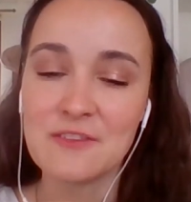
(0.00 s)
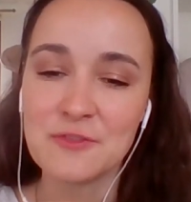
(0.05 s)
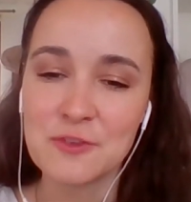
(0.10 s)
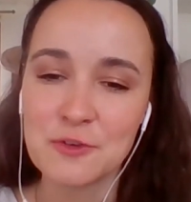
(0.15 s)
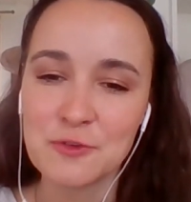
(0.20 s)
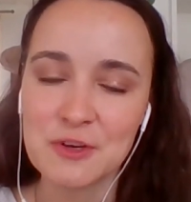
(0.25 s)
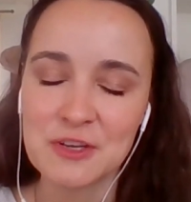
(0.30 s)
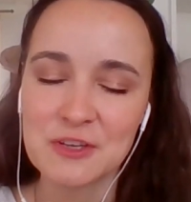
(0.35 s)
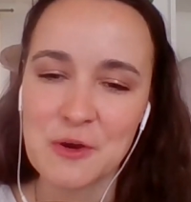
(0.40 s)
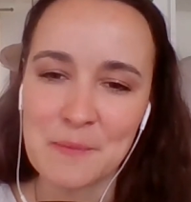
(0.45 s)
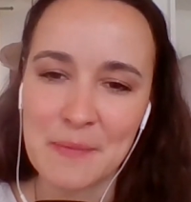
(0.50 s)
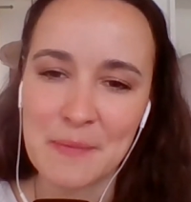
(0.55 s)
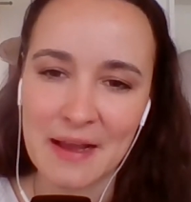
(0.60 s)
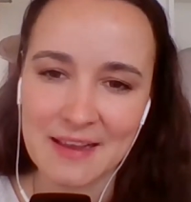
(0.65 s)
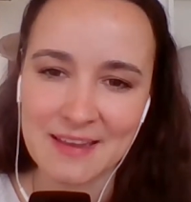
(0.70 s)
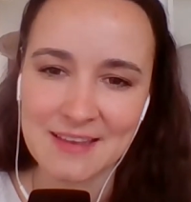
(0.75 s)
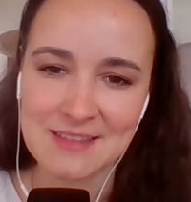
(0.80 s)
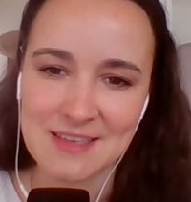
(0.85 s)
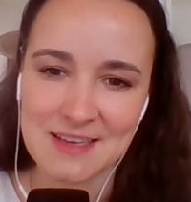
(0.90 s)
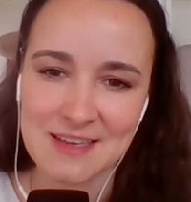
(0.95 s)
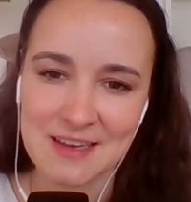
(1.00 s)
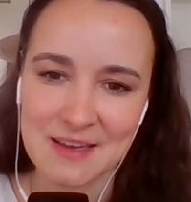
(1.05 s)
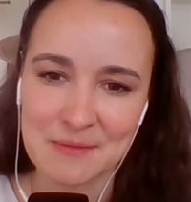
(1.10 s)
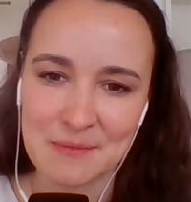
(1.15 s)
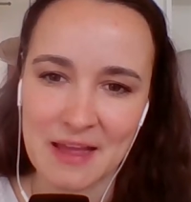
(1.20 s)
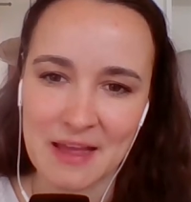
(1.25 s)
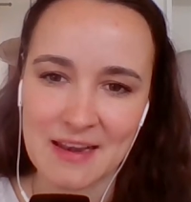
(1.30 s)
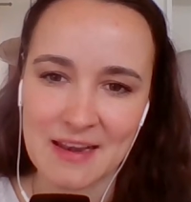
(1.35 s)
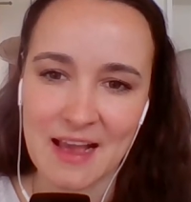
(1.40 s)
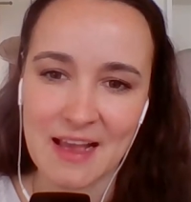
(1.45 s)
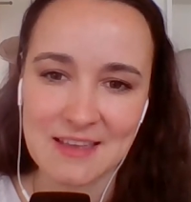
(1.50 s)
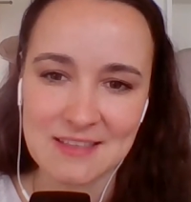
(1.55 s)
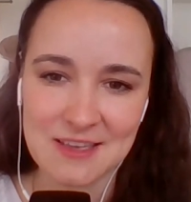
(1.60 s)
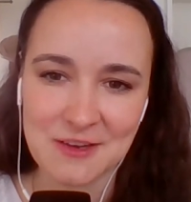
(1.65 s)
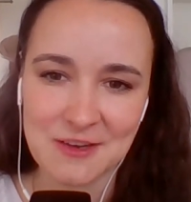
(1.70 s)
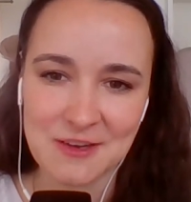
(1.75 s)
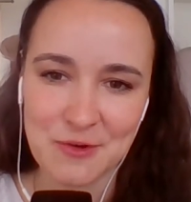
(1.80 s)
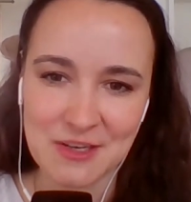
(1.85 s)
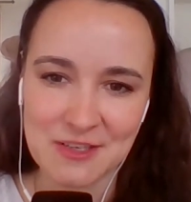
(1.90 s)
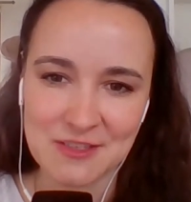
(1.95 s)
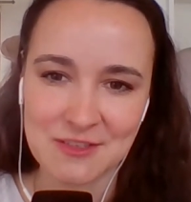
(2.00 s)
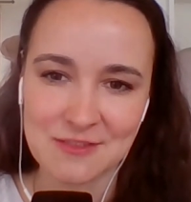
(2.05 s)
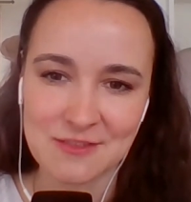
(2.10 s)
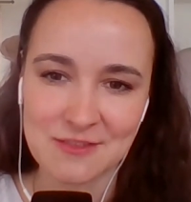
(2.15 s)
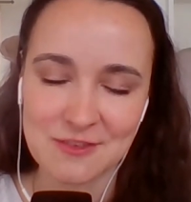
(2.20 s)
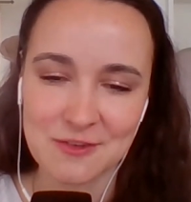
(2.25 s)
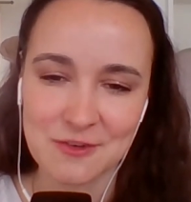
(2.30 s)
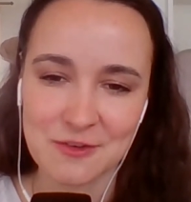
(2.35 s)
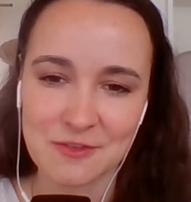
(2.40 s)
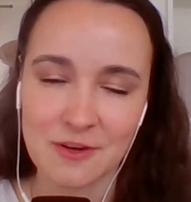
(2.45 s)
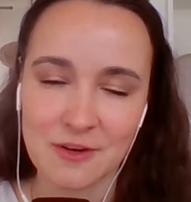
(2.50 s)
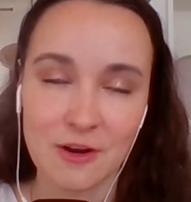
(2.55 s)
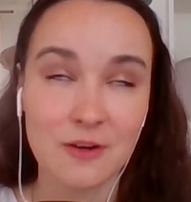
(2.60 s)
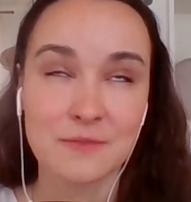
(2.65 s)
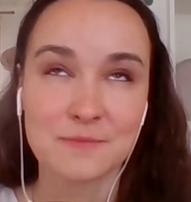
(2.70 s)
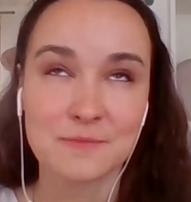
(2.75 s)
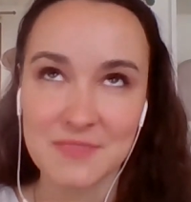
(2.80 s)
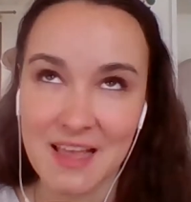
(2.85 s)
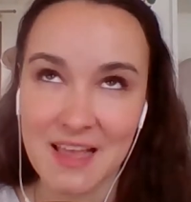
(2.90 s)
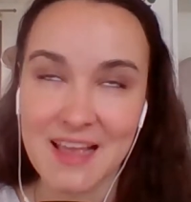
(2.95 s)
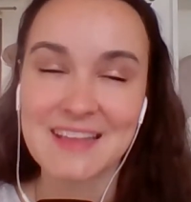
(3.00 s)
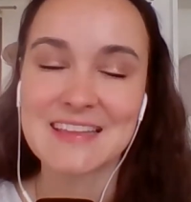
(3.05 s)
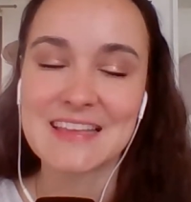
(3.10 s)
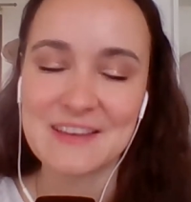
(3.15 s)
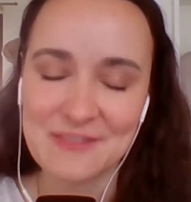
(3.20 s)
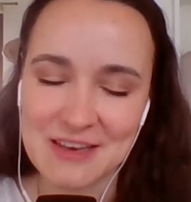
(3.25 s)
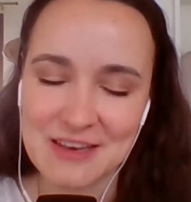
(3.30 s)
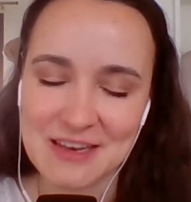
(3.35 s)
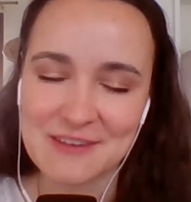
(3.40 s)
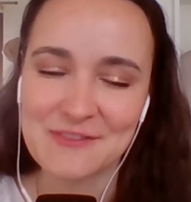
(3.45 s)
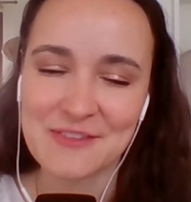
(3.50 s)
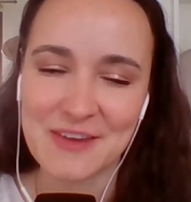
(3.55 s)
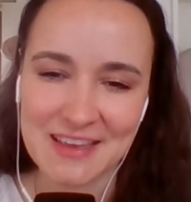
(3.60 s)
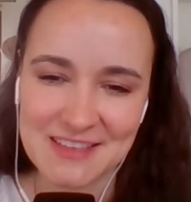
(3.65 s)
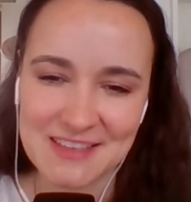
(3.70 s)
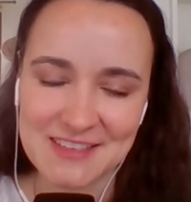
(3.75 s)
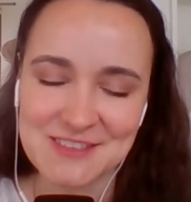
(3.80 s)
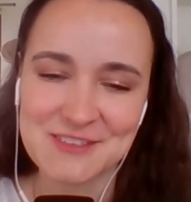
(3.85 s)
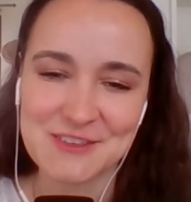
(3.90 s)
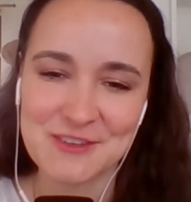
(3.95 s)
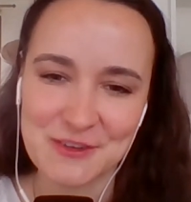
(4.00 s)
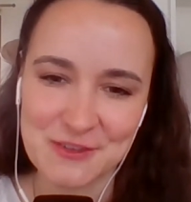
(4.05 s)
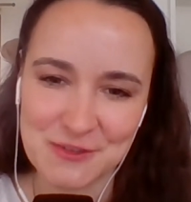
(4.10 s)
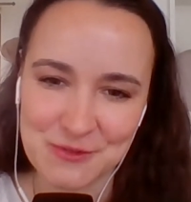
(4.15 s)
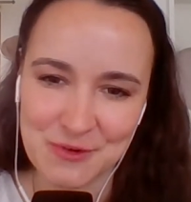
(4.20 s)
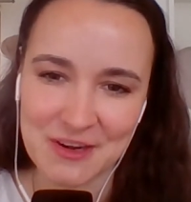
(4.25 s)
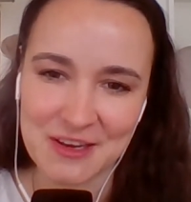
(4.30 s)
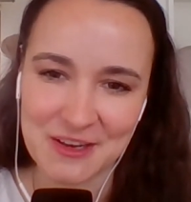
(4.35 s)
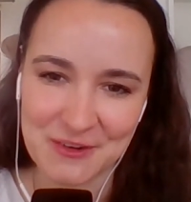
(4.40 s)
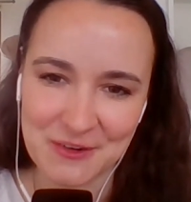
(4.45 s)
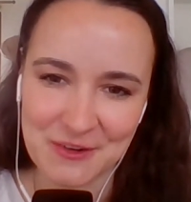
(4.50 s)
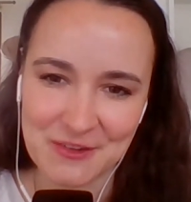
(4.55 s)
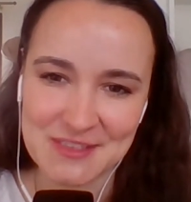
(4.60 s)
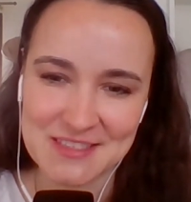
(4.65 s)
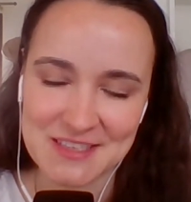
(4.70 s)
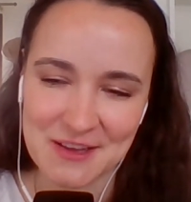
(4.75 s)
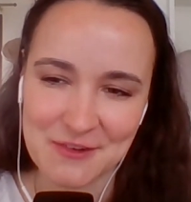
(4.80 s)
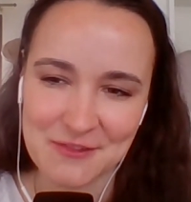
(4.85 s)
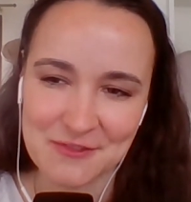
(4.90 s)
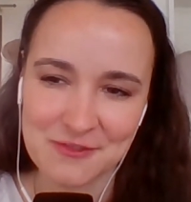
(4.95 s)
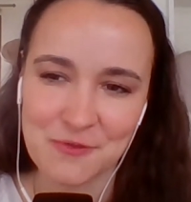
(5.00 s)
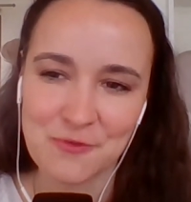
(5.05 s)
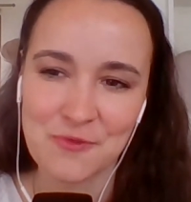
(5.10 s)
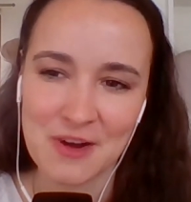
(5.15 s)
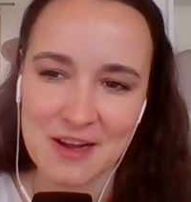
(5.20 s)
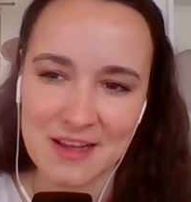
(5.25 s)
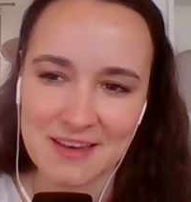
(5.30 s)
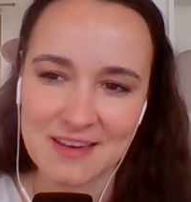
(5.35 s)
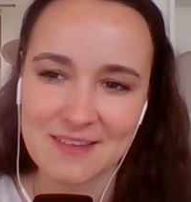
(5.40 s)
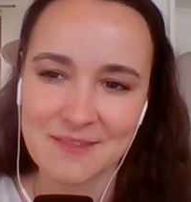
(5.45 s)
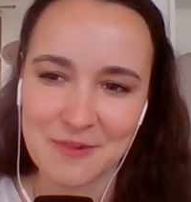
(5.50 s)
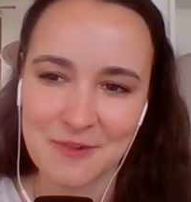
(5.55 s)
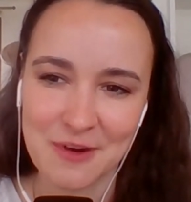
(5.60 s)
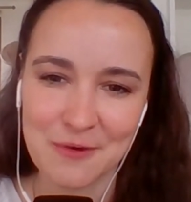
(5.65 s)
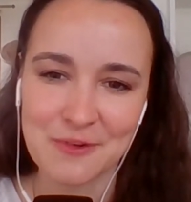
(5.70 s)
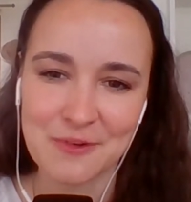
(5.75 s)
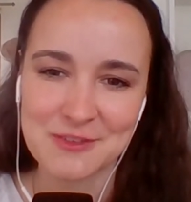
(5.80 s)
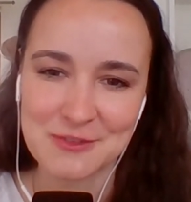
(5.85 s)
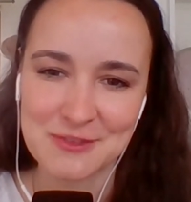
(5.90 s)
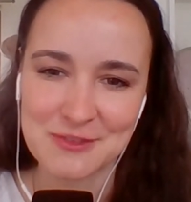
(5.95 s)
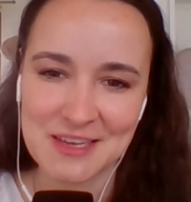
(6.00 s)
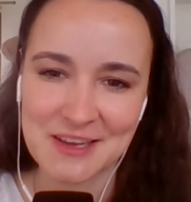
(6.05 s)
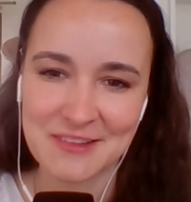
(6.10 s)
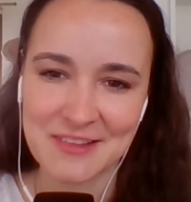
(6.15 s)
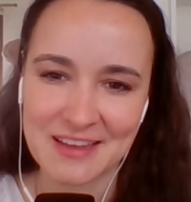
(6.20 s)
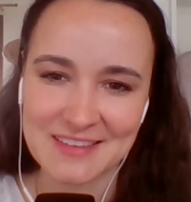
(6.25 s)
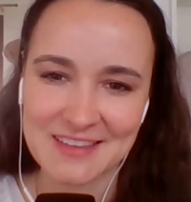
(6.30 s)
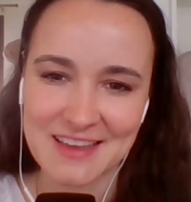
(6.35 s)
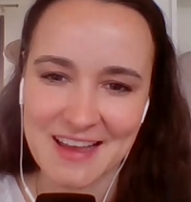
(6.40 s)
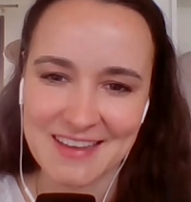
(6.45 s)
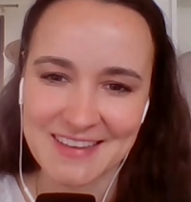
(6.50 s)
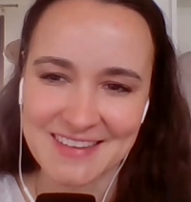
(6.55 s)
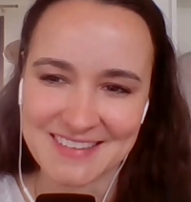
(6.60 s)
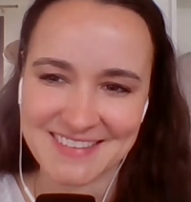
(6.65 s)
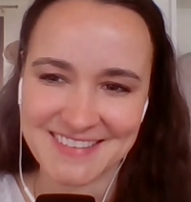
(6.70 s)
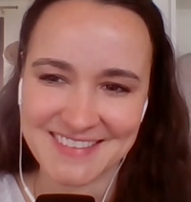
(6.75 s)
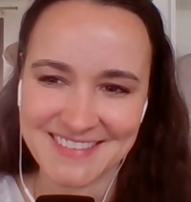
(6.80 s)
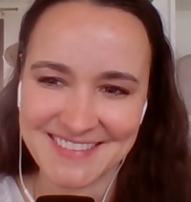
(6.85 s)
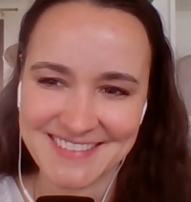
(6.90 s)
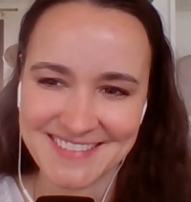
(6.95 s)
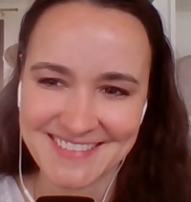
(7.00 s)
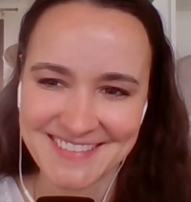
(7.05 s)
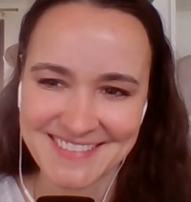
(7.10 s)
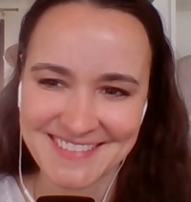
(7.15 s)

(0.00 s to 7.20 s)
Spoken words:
If you could go back in time and ask a question or give an advice to your 20-year-old self, what would you tell that guy?